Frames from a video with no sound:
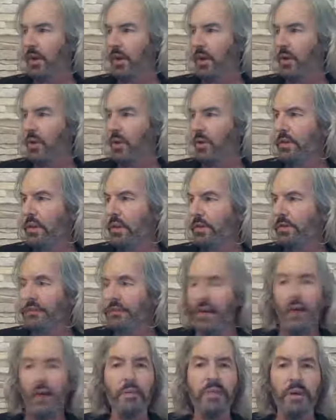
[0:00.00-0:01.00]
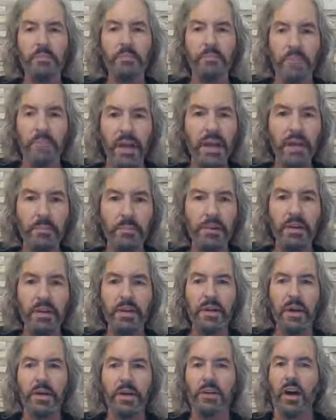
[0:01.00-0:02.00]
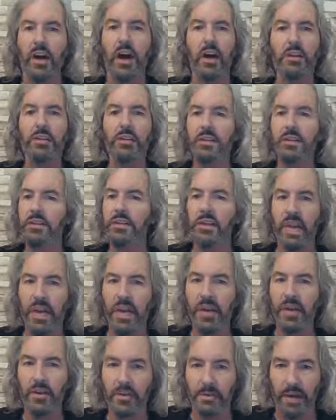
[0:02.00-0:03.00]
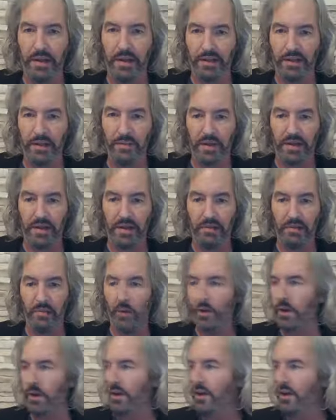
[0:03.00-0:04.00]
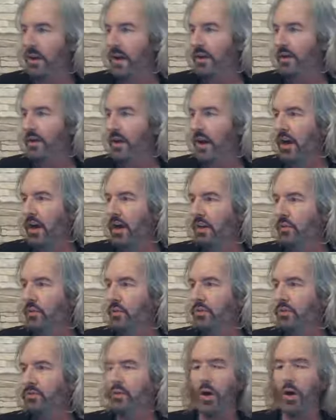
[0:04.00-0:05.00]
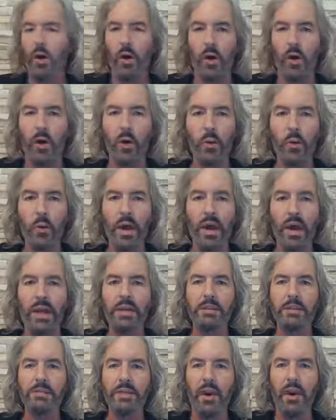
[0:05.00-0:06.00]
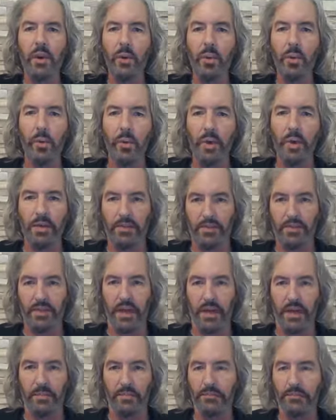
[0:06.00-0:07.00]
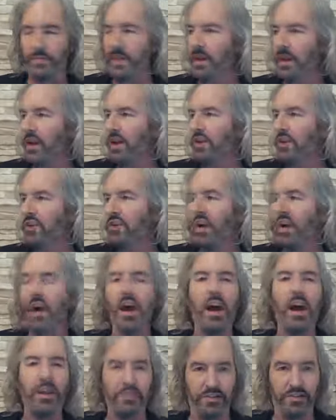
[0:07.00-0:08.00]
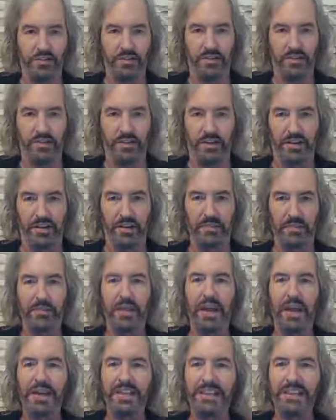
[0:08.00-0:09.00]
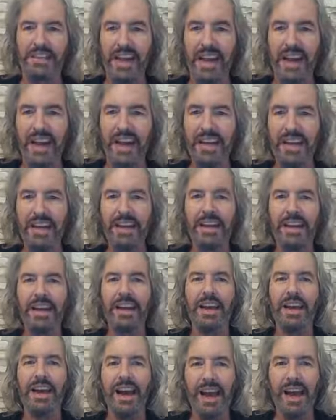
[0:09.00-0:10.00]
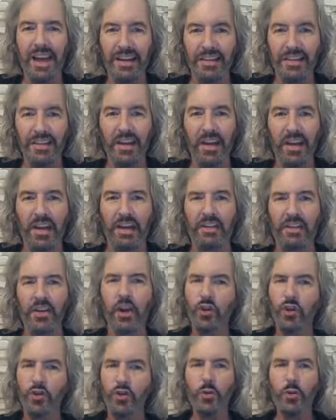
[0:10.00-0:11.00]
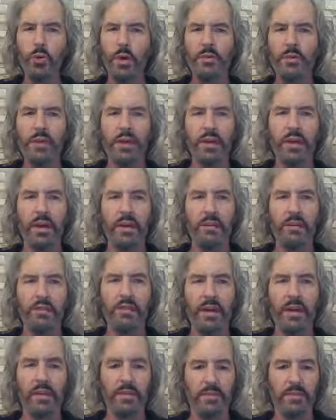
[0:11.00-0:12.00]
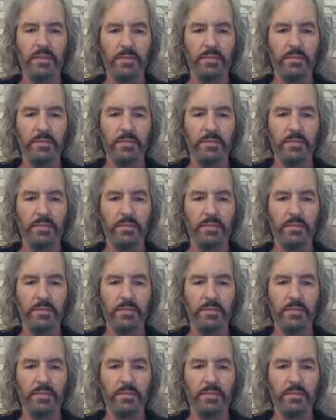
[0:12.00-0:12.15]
or they felt that maybe God didn't care about them anymore, God was always with them constantly, day and night. Do you have that kind of faith?